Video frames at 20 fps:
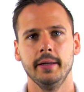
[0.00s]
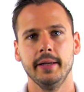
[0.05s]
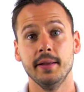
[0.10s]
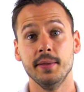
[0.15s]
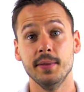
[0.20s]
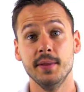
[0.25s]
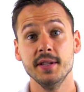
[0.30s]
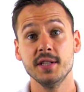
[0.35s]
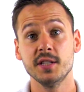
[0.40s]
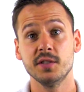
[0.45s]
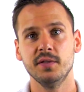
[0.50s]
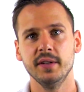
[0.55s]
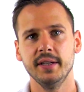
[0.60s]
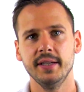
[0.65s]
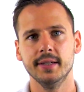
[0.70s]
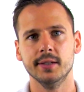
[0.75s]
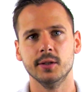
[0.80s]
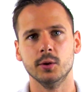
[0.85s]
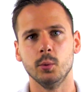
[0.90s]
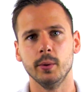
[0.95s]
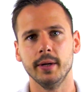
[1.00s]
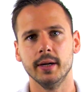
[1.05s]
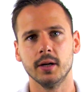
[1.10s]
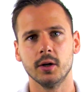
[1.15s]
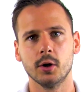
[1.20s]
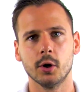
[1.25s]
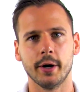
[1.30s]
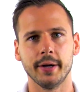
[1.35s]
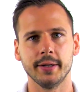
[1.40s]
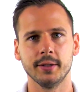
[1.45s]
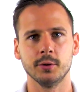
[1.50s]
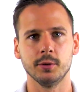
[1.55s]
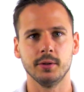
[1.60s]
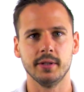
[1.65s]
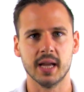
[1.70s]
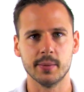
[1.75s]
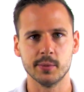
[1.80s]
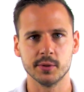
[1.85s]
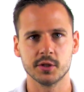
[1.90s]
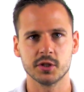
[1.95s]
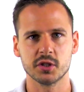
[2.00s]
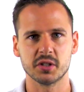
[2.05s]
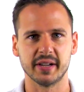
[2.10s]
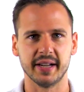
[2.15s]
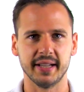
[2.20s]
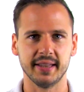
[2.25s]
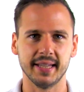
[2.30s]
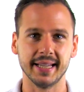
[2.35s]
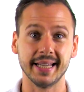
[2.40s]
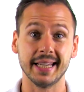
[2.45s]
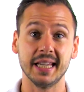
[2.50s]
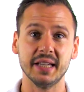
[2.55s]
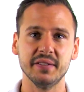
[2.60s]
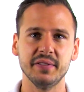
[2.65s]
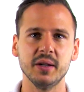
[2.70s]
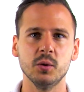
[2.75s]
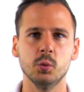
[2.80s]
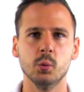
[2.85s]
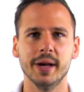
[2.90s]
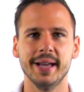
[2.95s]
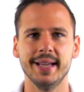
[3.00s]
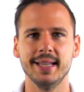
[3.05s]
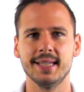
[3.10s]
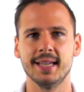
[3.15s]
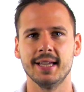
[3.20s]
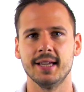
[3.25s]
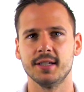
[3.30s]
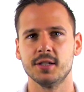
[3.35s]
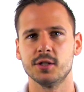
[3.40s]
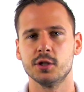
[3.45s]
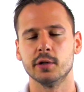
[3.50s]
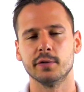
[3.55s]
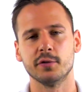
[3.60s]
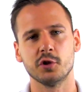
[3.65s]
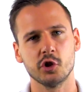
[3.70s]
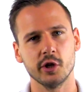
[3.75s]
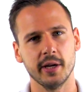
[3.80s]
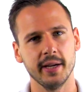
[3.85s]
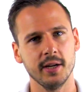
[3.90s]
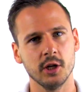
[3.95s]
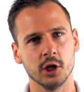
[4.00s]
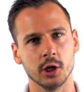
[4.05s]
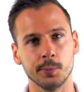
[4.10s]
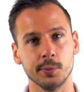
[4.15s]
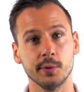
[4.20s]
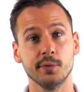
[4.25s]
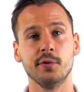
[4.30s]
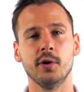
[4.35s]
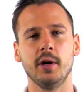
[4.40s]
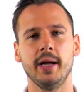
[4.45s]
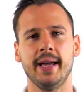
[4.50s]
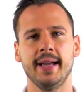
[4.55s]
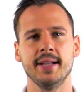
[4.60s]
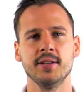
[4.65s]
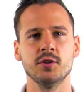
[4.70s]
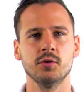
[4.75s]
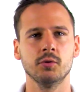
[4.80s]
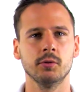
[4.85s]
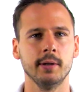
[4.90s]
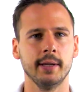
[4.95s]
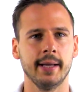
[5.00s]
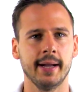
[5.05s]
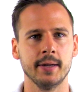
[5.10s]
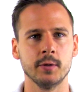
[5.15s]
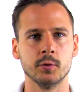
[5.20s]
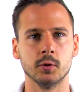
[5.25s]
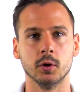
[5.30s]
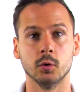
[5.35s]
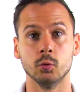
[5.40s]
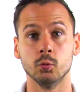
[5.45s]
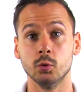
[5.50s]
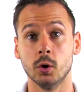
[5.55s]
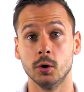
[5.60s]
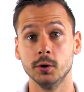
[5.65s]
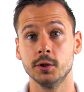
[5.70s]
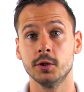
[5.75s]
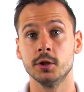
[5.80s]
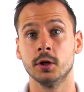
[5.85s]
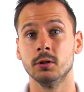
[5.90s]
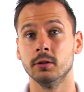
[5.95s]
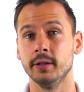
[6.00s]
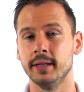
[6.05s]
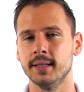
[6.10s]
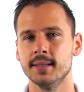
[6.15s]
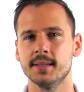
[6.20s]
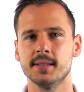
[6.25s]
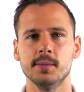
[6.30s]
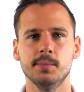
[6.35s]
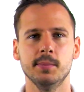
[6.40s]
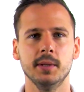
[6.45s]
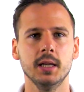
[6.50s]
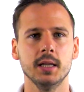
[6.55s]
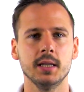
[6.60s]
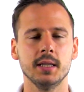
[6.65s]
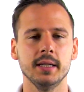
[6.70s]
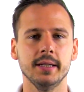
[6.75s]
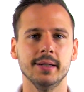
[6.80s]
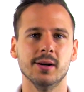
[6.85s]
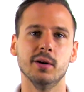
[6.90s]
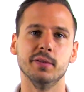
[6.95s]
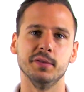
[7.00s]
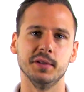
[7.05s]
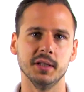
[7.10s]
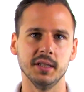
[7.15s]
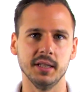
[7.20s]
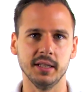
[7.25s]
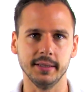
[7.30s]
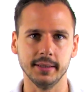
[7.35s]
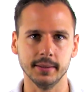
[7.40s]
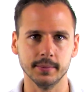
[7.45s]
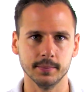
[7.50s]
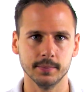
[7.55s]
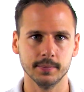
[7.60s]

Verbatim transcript: In this video we are going to demonstrate the giving way test of Jakob for anterolateral rotatory instability of the knee.